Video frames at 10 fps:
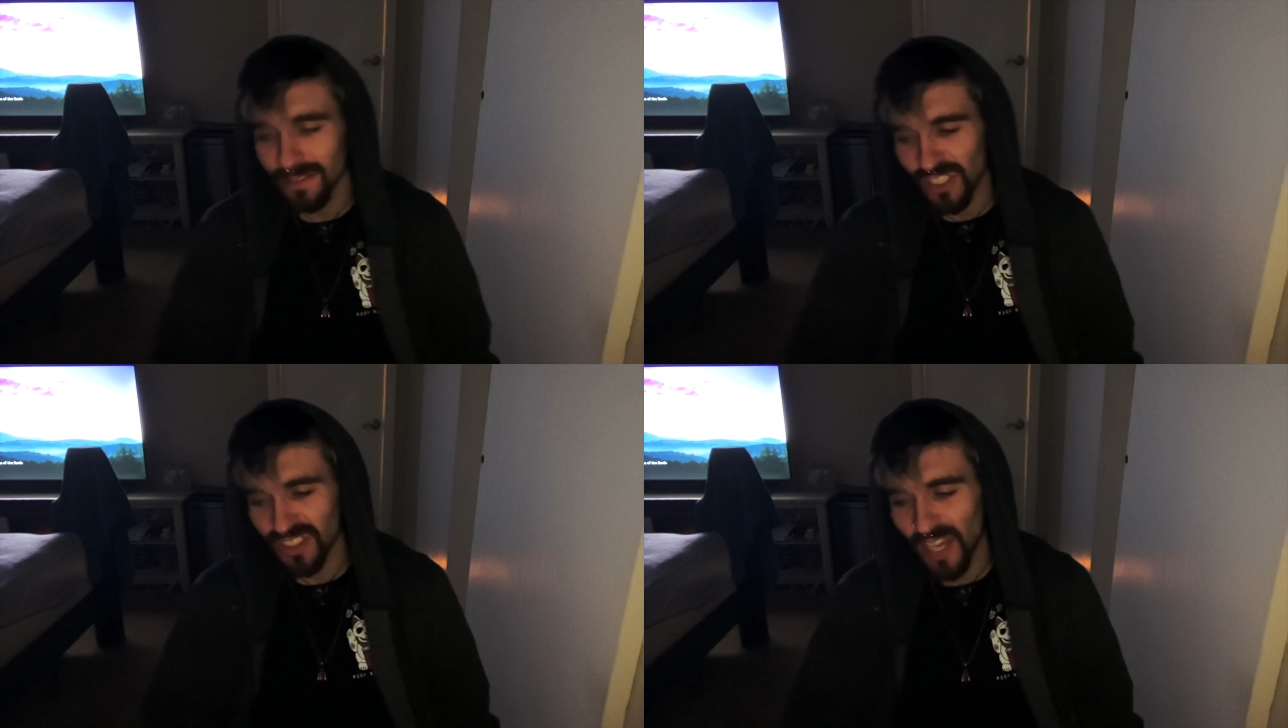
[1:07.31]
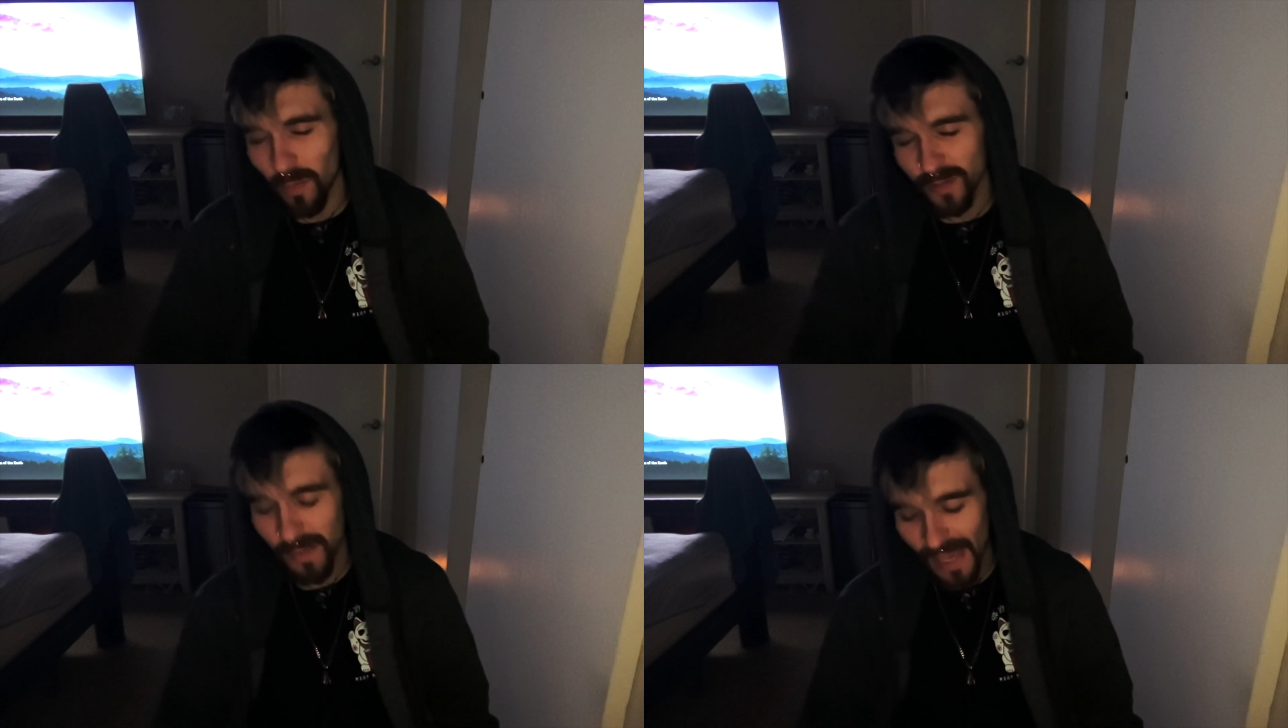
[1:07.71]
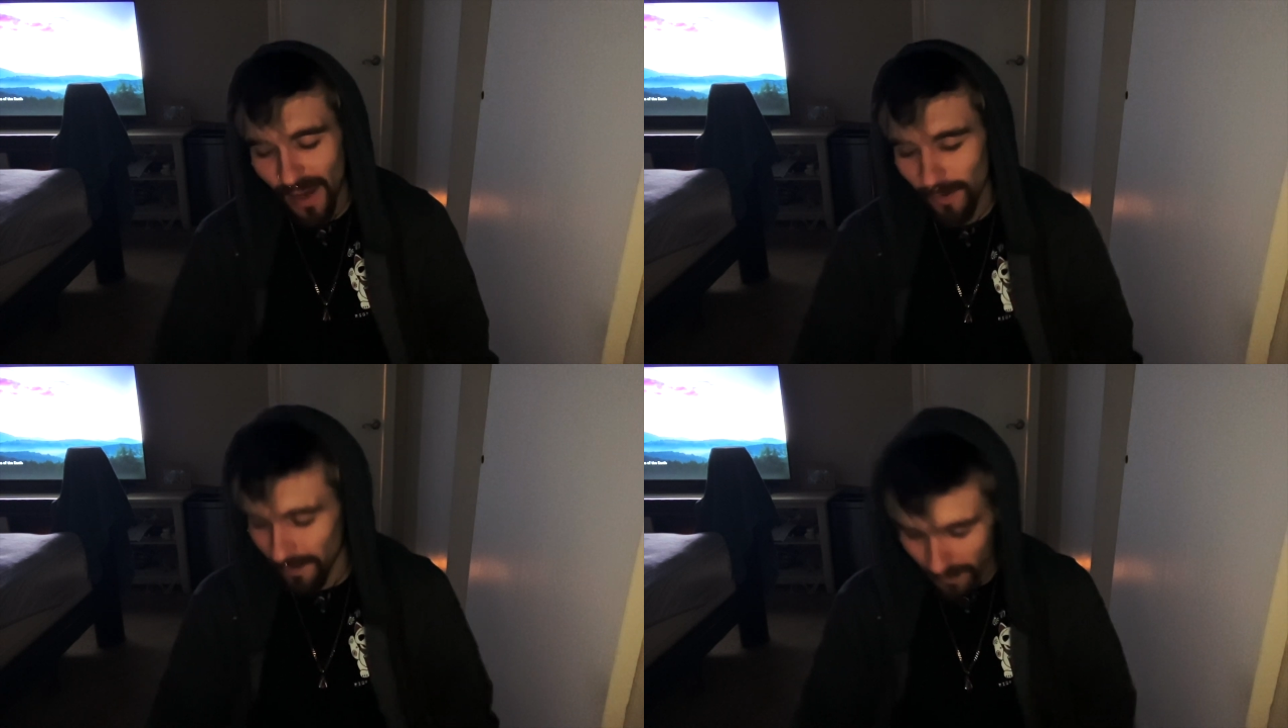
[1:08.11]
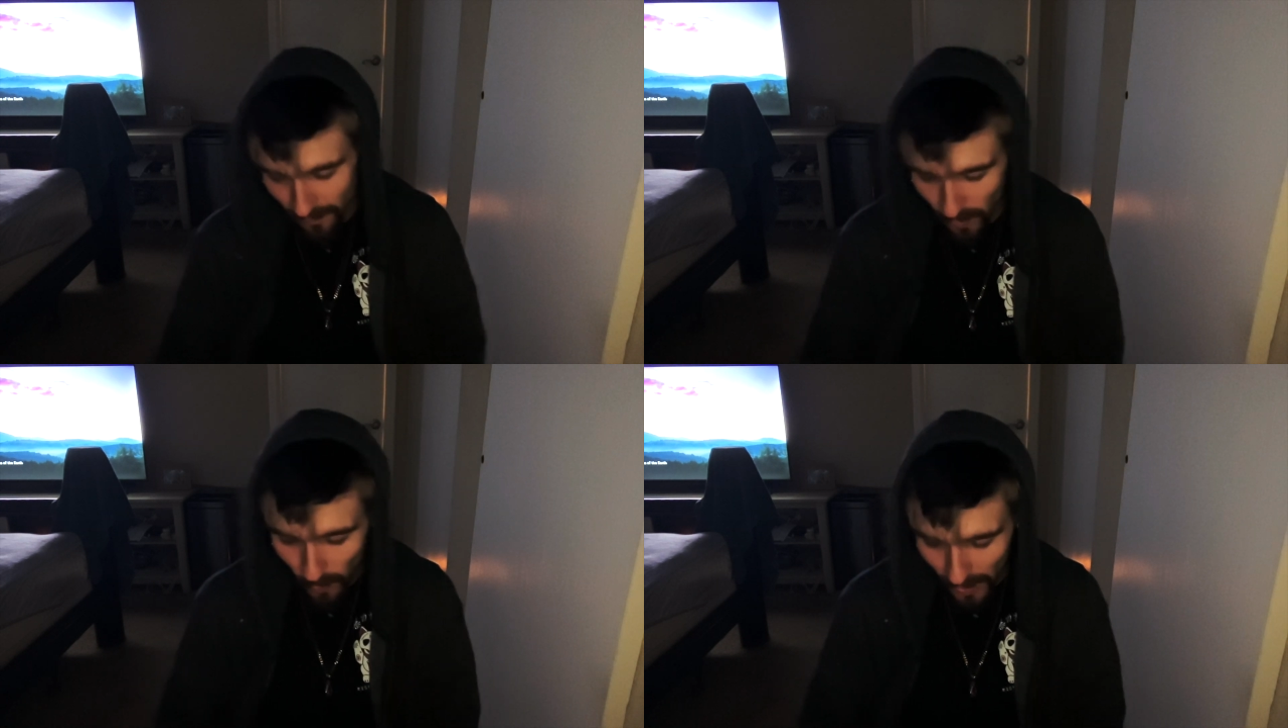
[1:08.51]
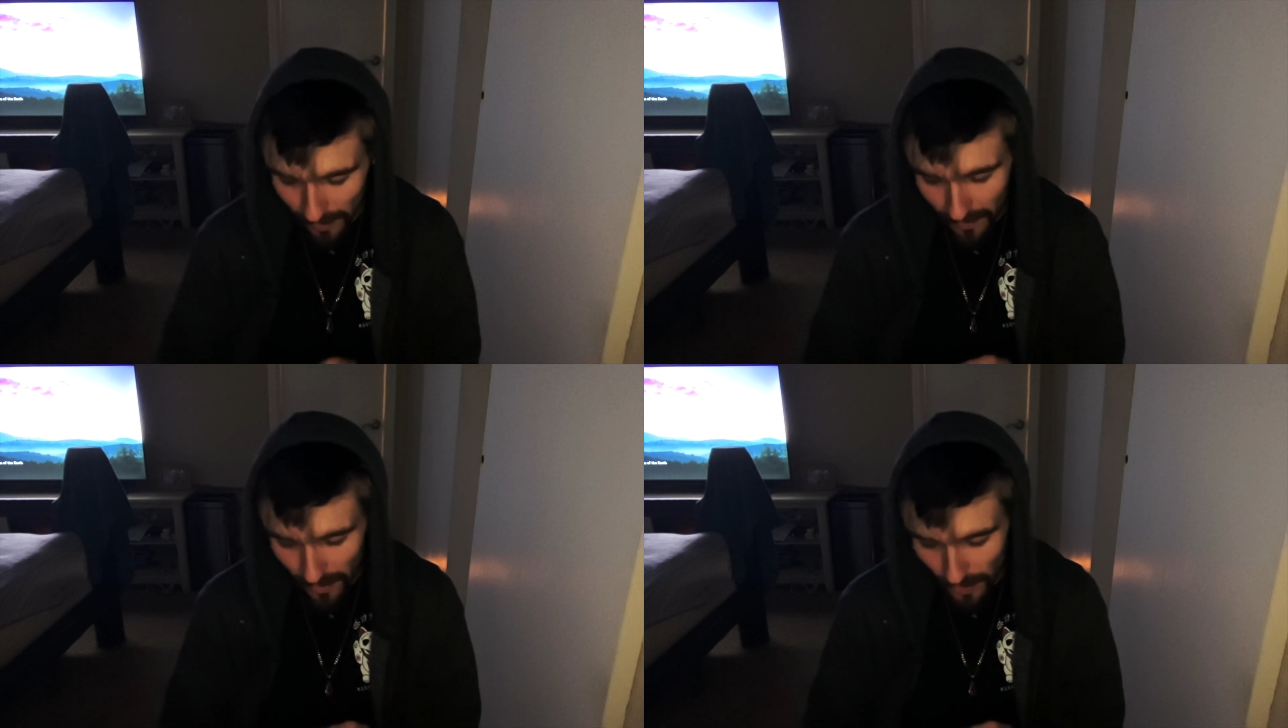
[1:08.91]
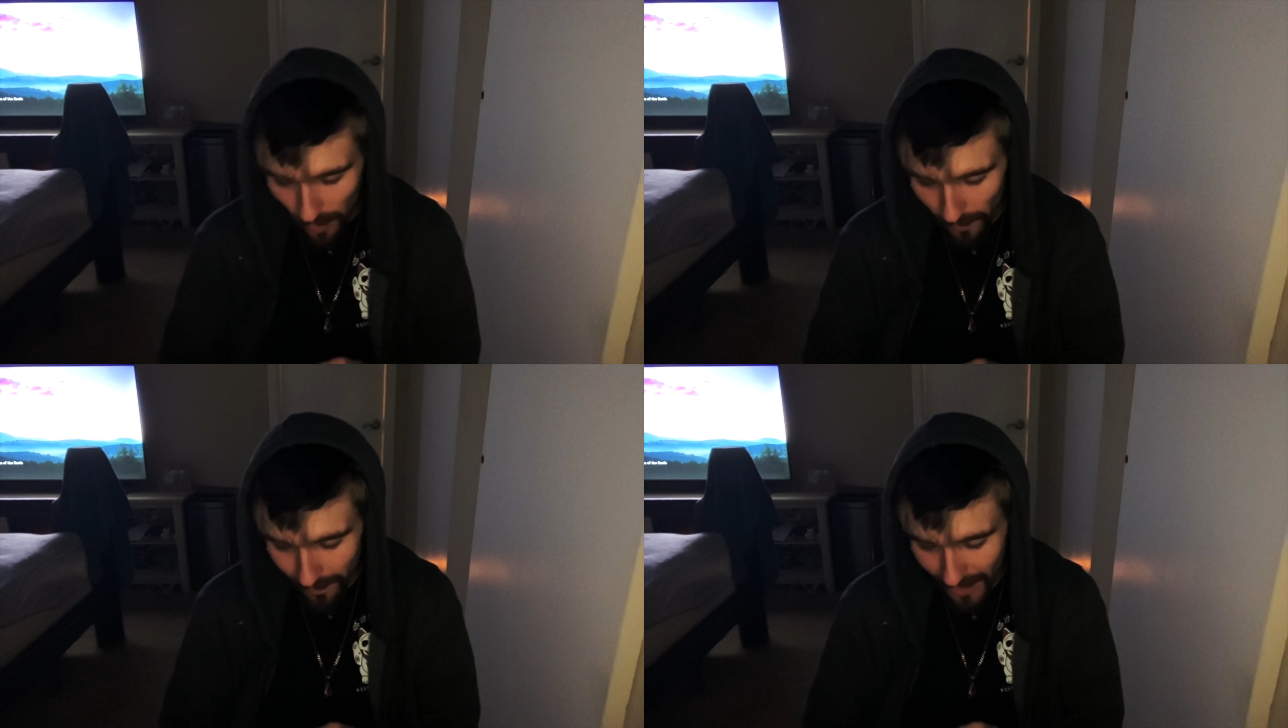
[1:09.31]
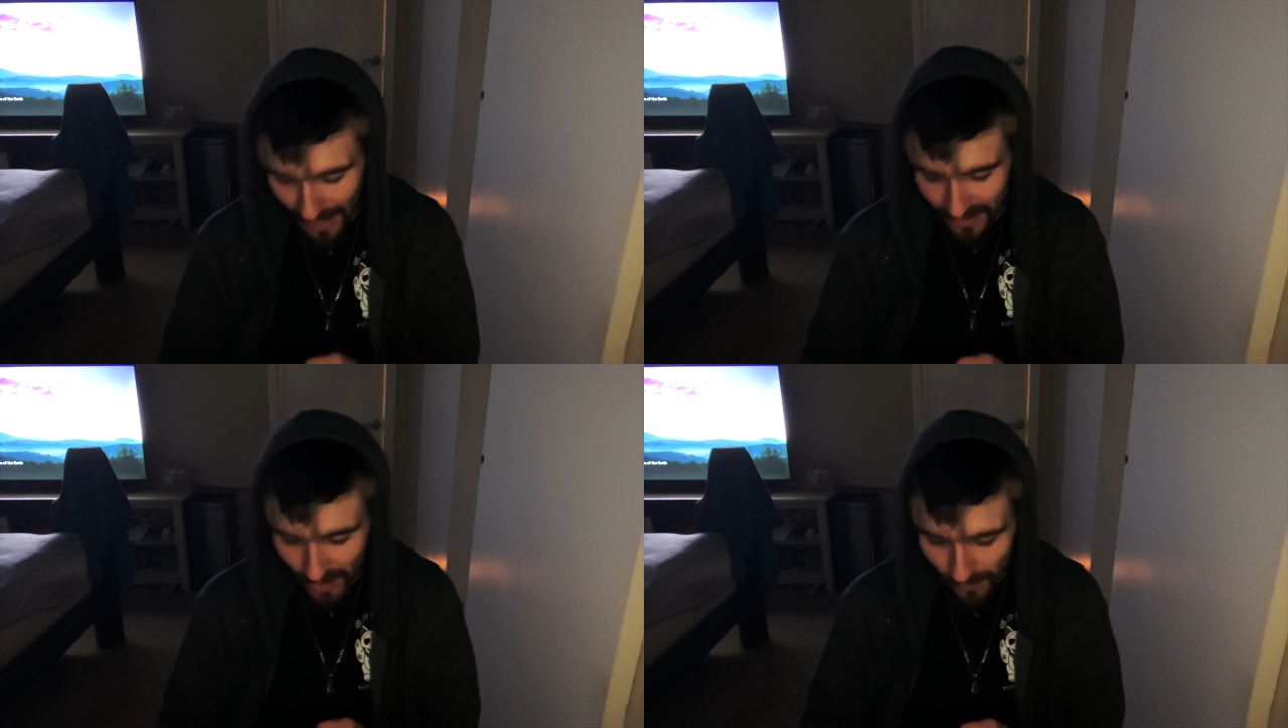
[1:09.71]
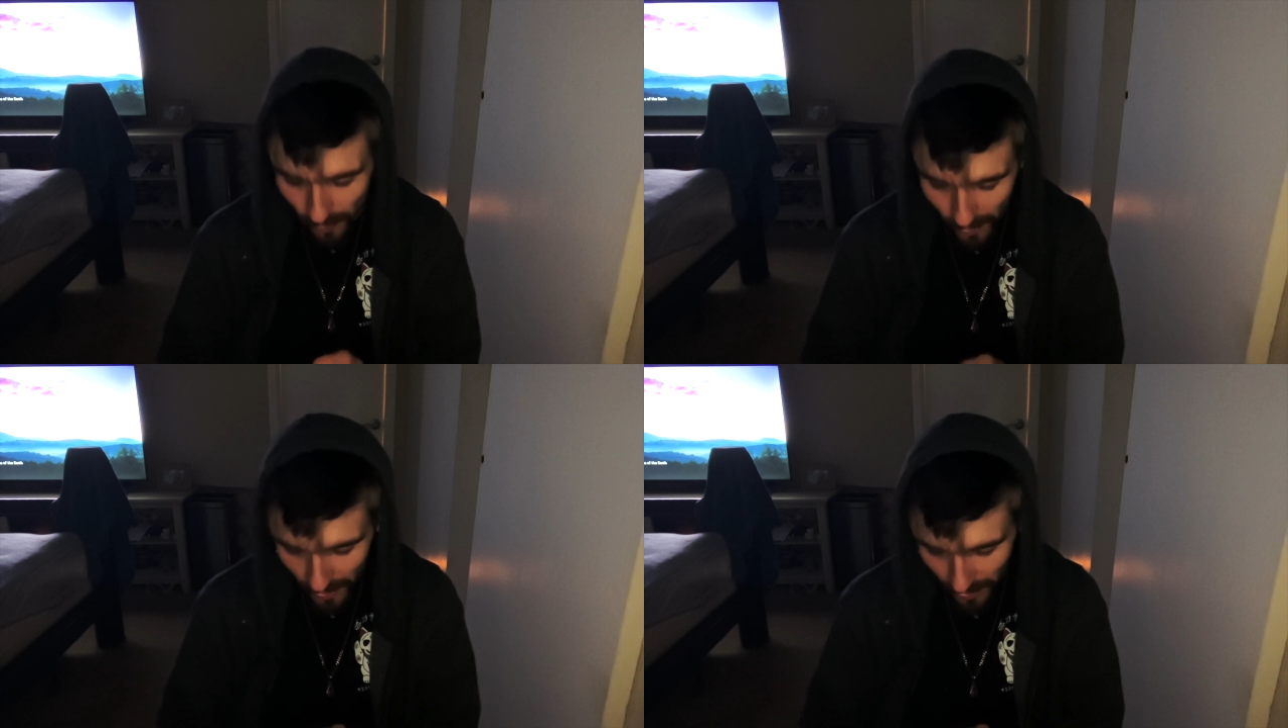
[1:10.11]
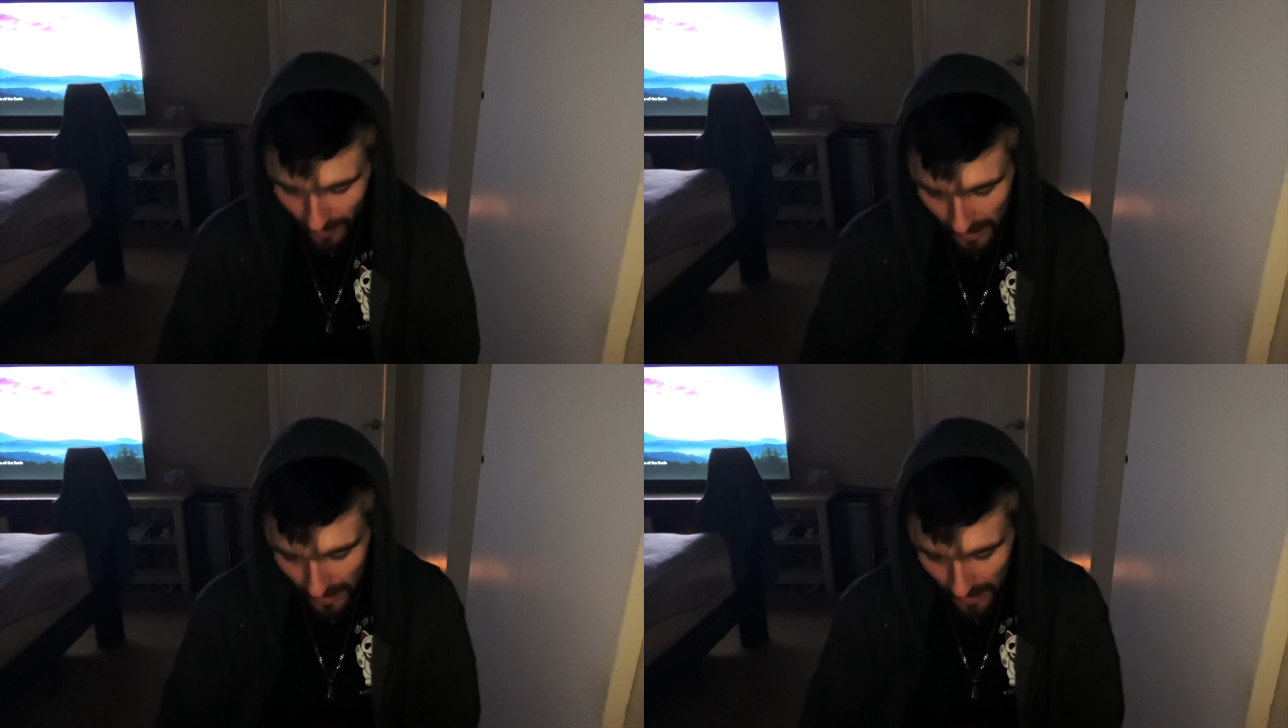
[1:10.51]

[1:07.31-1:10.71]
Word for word: just helps me out for what you know i suffer with